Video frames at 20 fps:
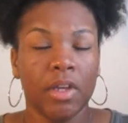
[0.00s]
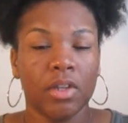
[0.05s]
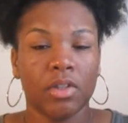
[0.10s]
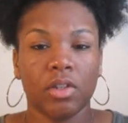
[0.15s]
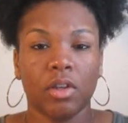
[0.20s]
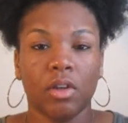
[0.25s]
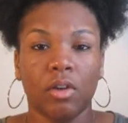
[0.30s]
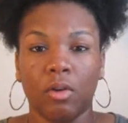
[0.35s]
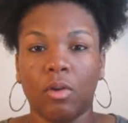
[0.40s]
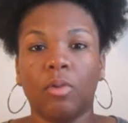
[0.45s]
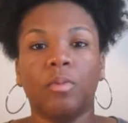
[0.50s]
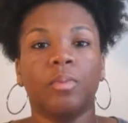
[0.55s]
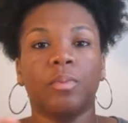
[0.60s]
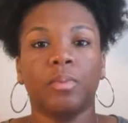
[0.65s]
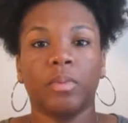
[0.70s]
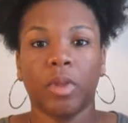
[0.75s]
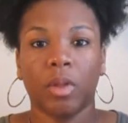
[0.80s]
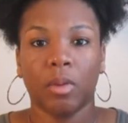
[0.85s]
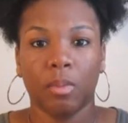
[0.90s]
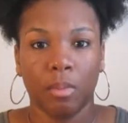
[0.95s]
So
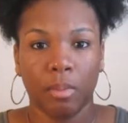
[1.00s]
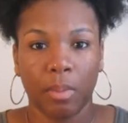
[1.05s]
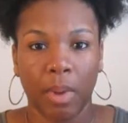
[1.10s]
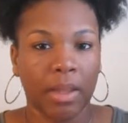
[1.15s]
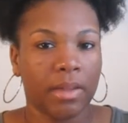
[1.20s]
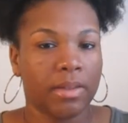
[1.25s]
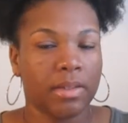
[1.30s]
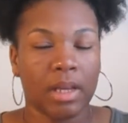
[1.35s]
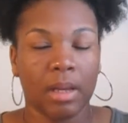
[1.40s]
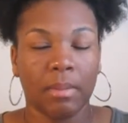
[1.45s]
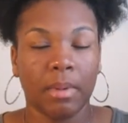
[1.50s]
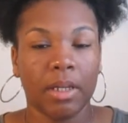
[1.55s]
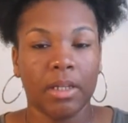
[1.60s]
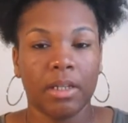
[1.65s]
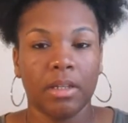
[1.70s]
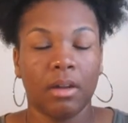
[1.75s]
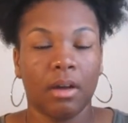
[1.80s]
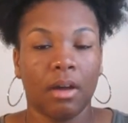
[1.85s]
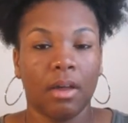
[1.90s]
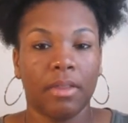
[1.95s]
by the time I
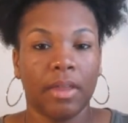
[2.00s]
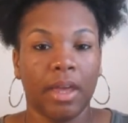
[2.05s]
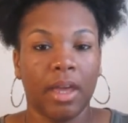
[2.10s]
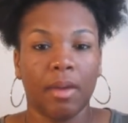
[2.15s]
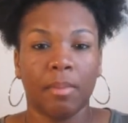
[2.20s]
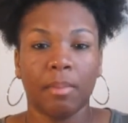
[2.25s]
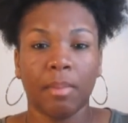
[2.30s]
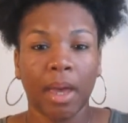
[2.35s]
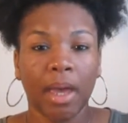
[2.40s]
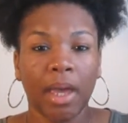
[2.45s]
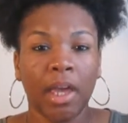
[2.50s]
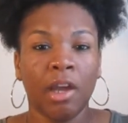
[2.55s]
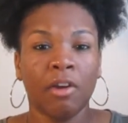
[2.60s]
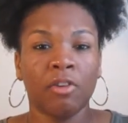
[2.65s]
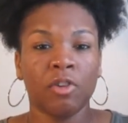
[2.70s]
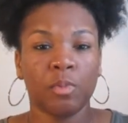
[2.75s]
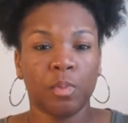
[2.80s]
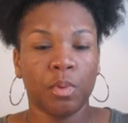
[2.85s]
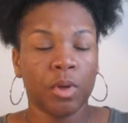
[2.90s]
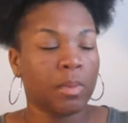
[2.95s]
did all that, my hair
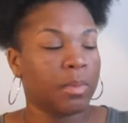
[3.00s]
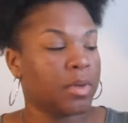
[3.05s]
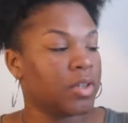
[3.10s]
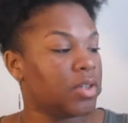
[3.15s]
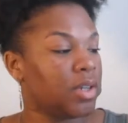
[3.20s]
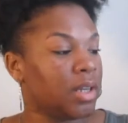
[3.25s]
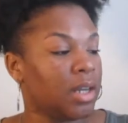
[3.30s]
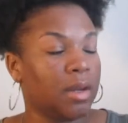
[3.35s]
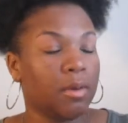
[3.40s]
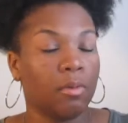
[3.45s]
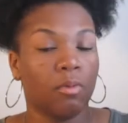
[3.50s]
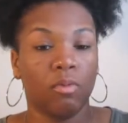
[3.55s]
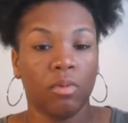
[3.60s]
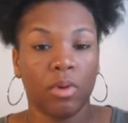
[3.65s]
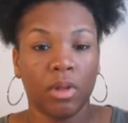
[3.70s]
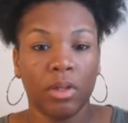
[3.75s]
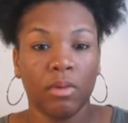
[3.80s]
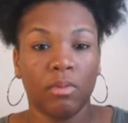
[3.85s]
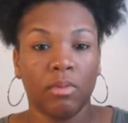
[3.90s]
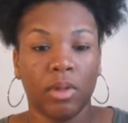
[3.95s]
was pretty much in a
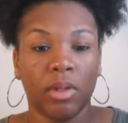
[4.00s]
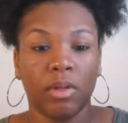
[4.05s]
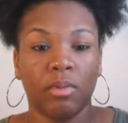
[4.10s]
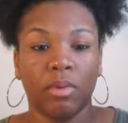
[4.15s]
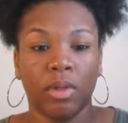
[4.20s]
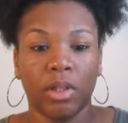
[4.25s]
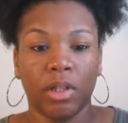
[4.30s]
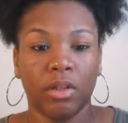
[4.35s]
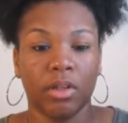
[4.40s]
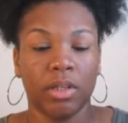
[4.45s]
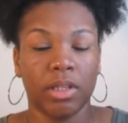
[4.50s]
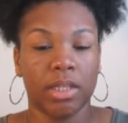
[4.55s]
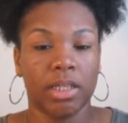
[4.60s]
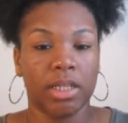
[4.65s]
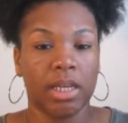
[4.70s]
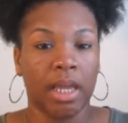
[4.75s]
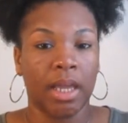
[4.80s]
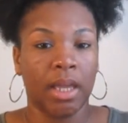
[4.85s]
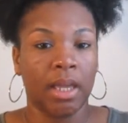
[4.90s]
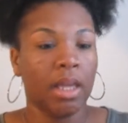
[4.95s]
really, really, really good
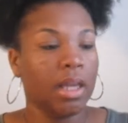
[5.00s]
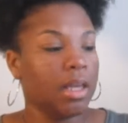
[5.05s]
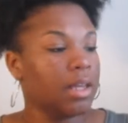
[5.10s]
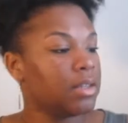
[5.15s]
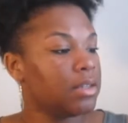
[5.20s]
state.